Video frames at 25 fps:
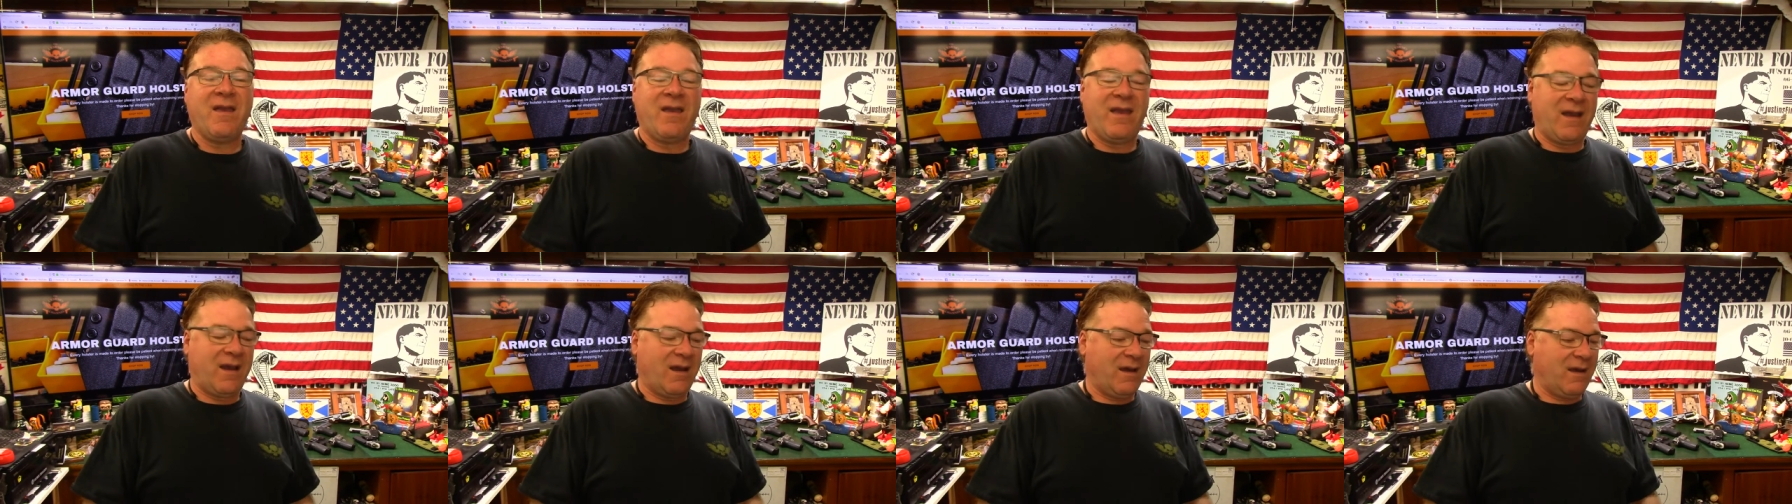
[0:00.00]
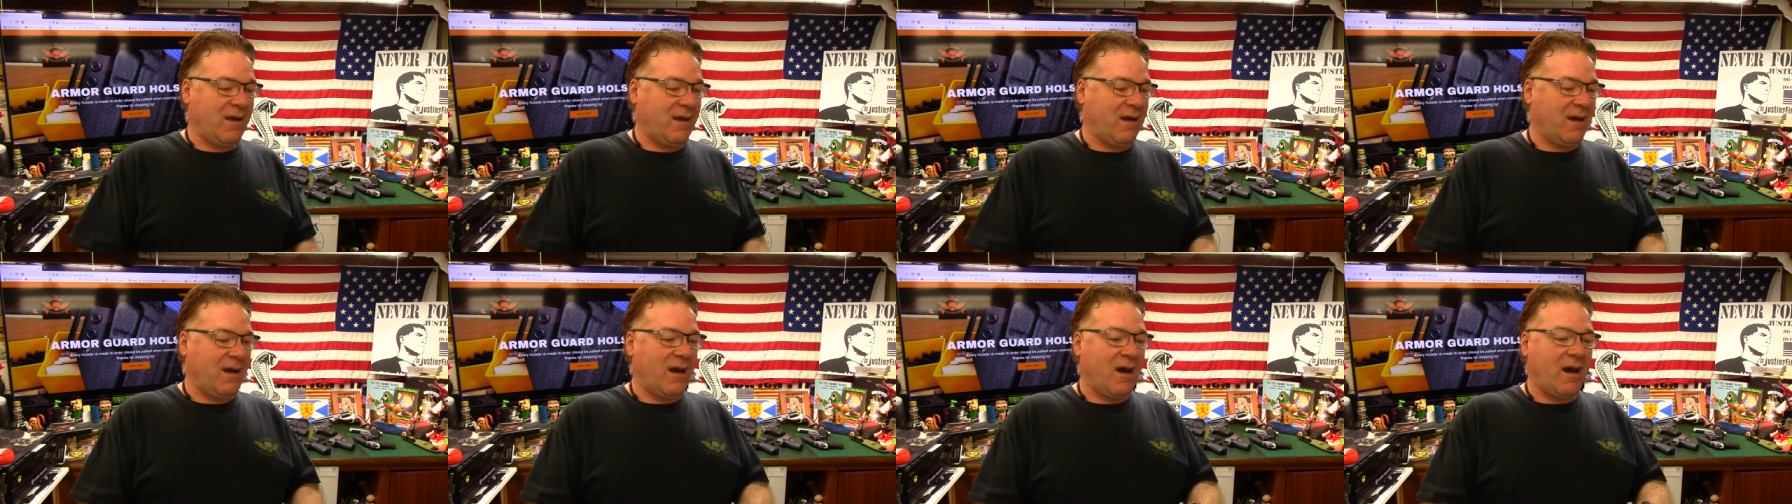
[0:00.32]

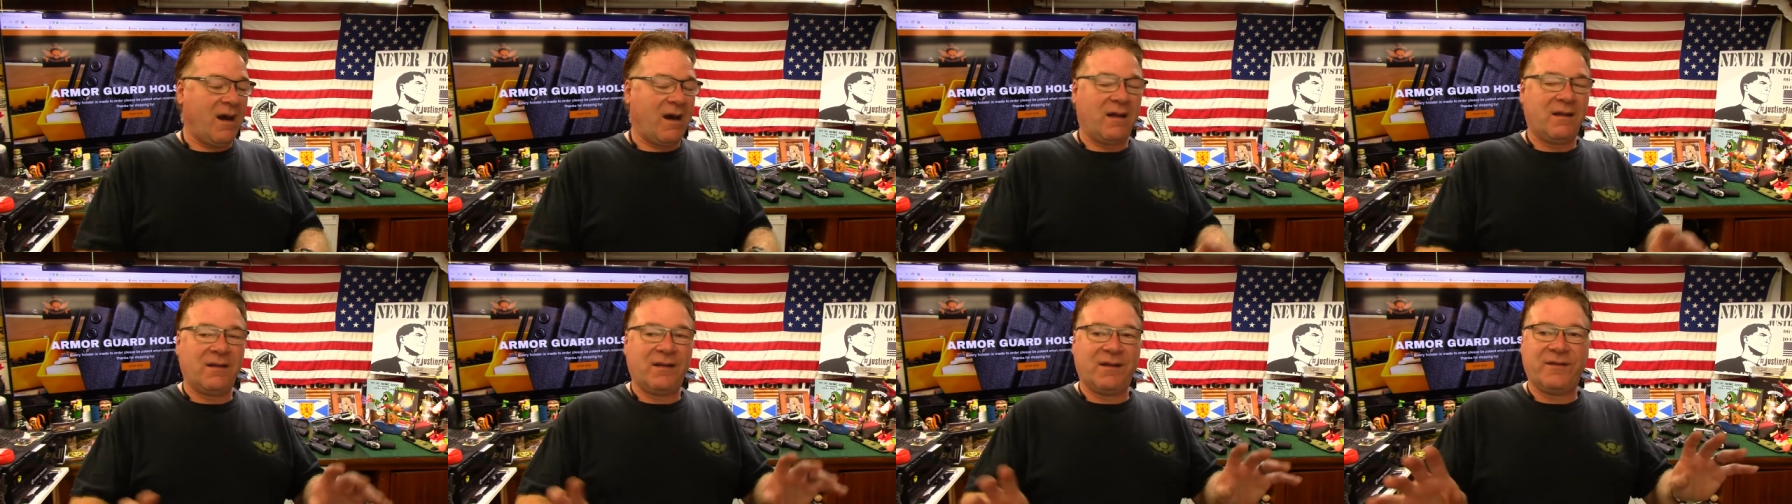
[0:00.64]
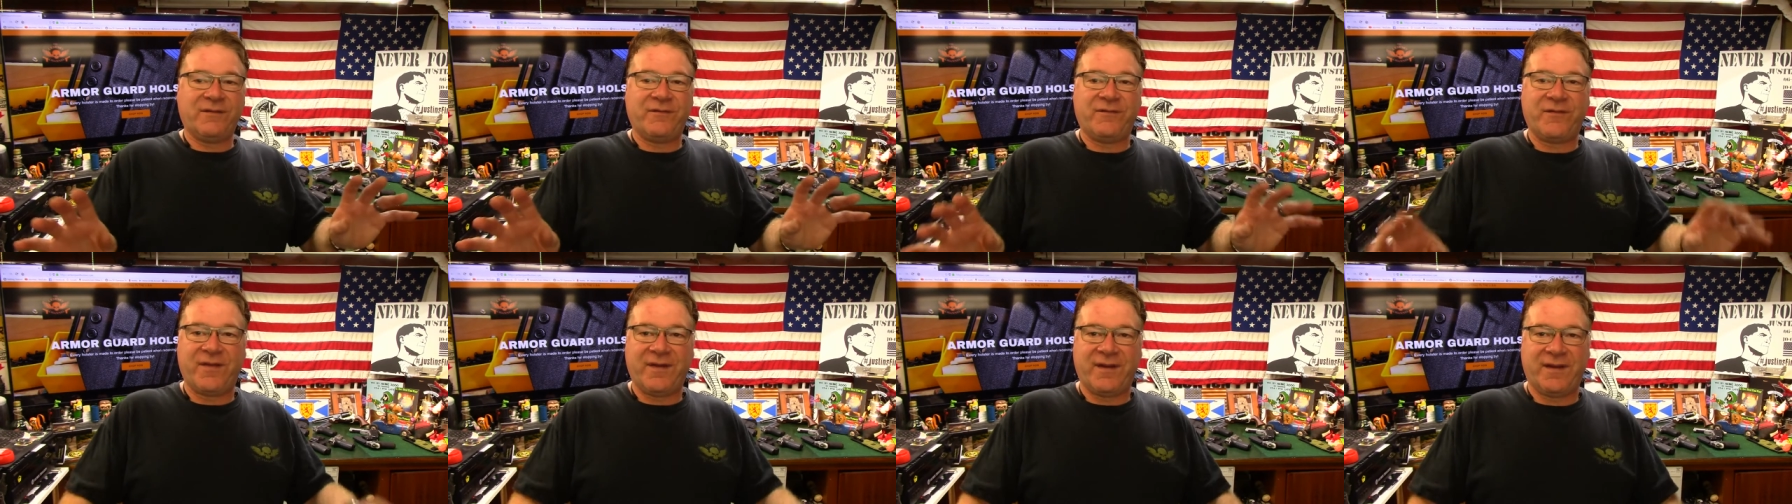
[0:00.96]
uh, all
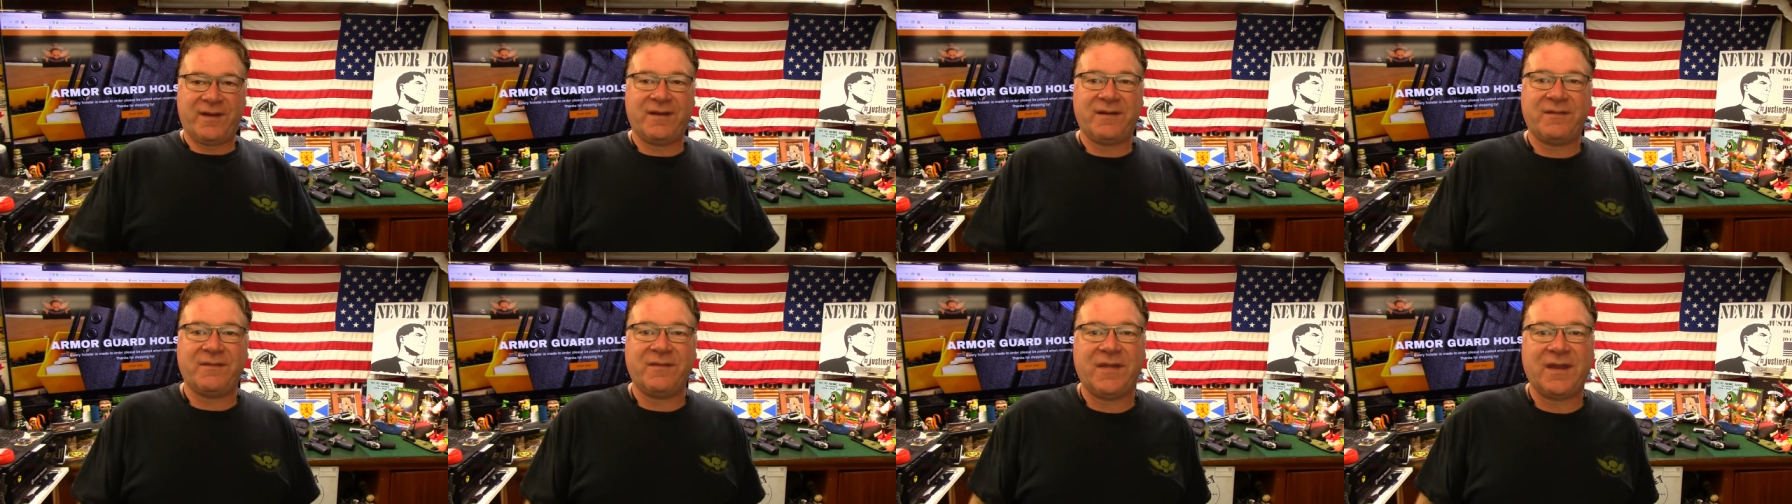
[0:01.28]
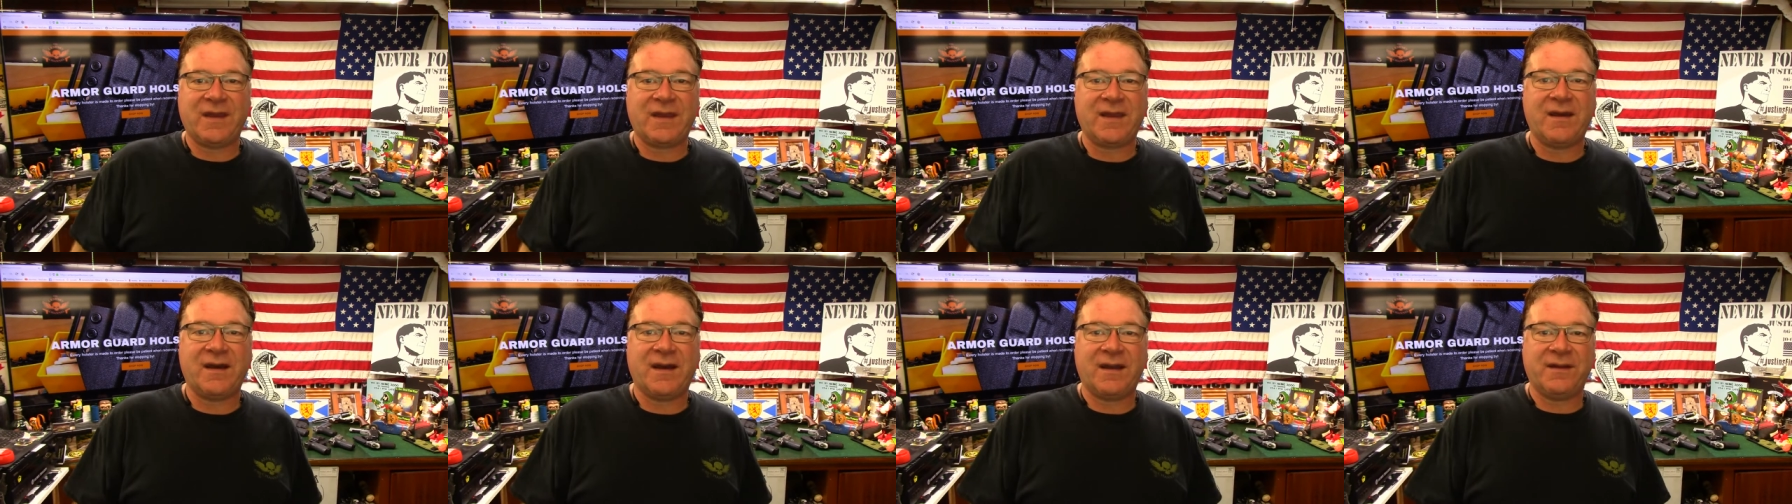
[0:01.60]
of the,
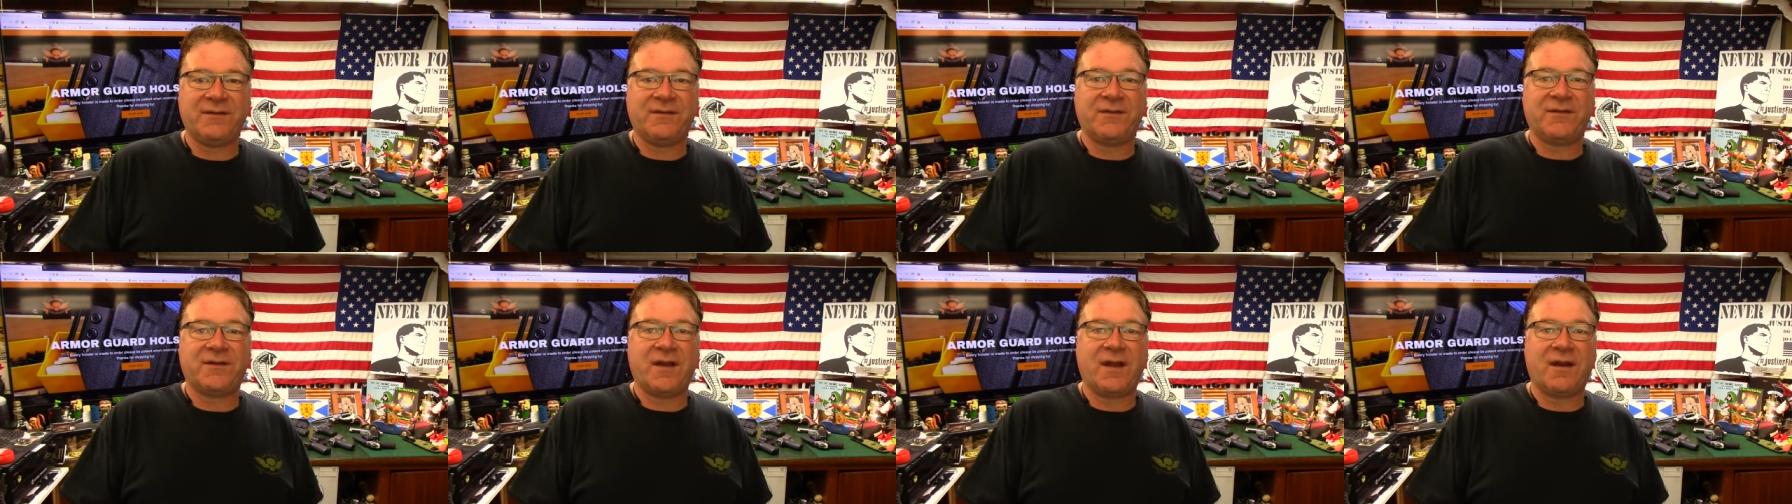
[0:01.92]
the guns